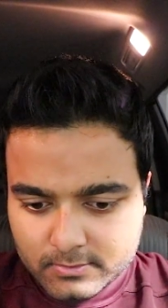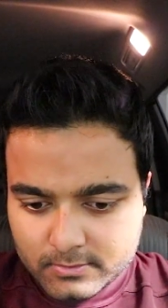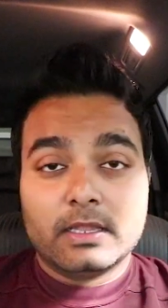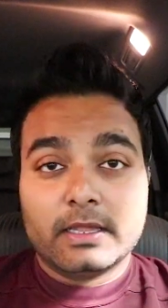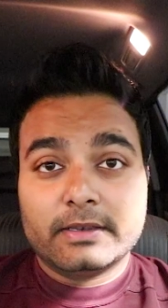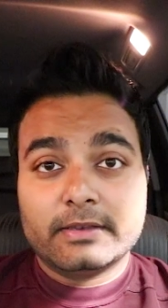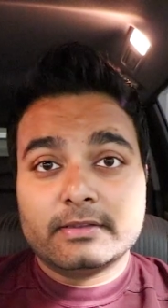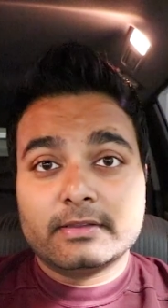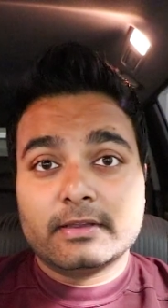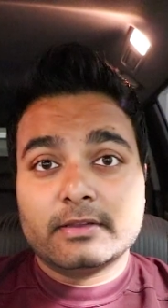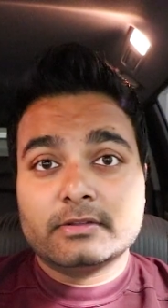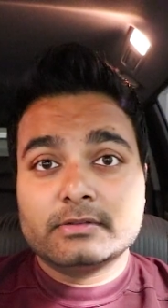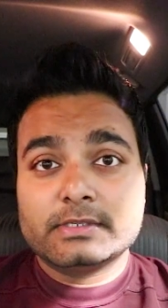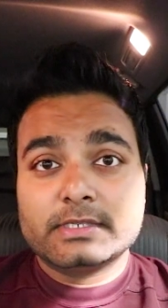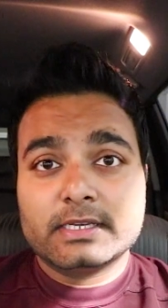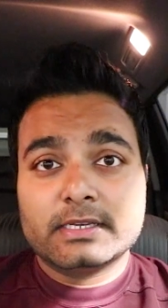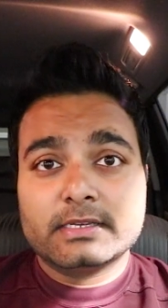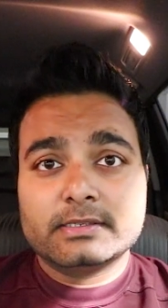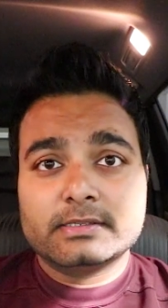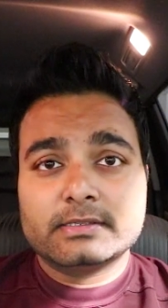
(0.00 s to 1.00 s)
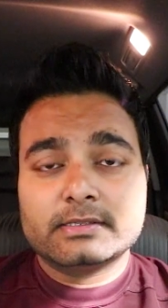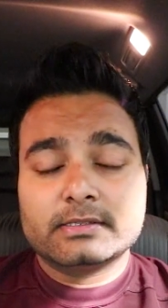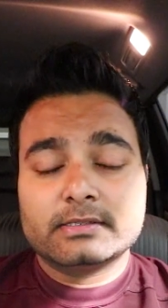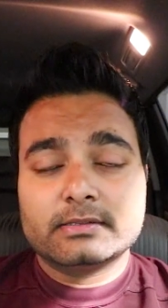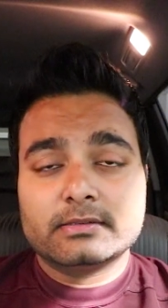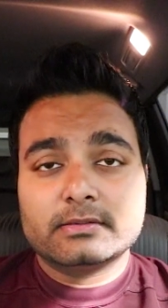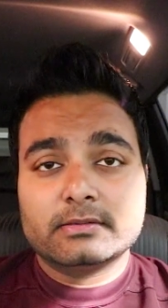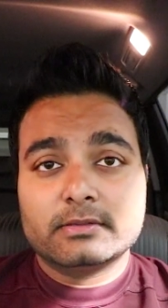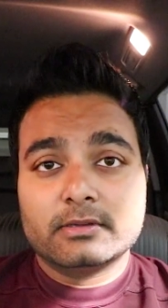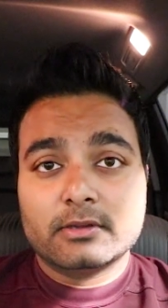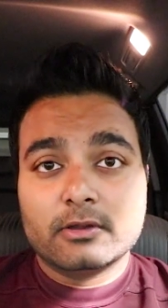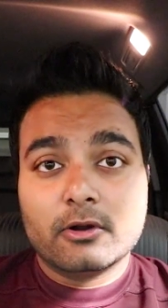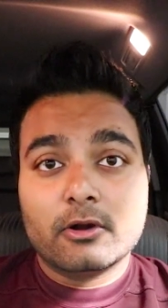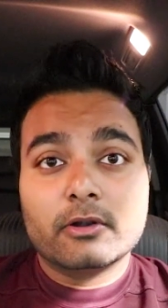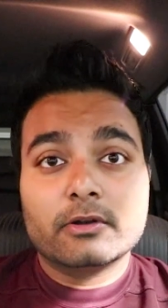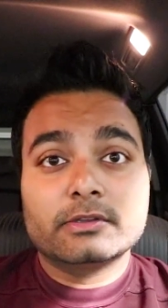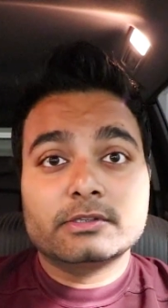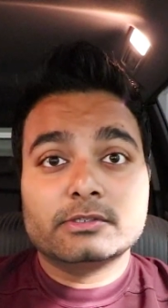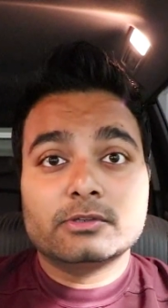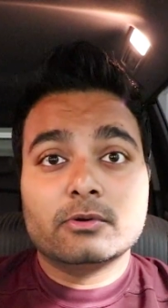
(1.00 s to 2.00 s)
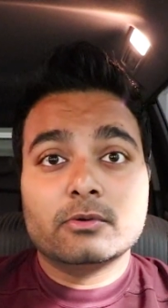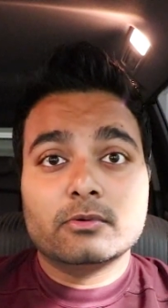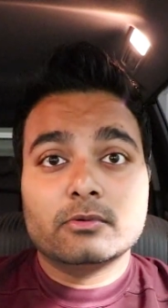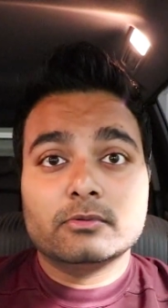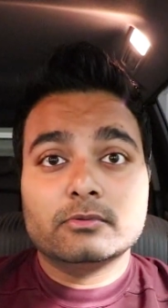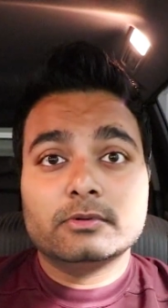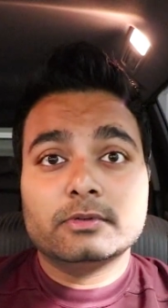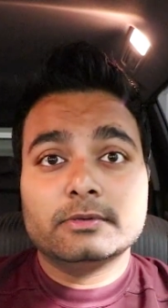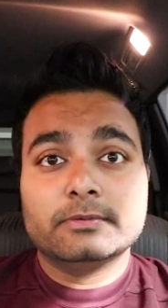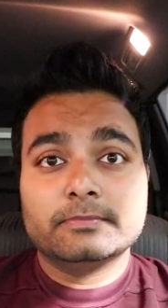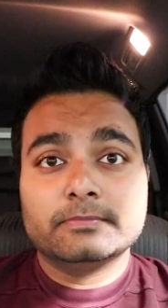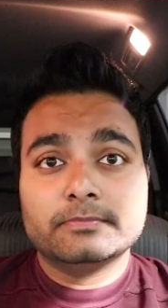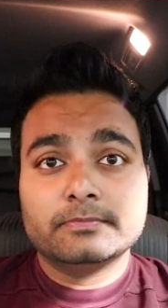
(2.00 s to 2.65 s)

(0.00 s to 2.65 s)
Like the title says, the car is totaled.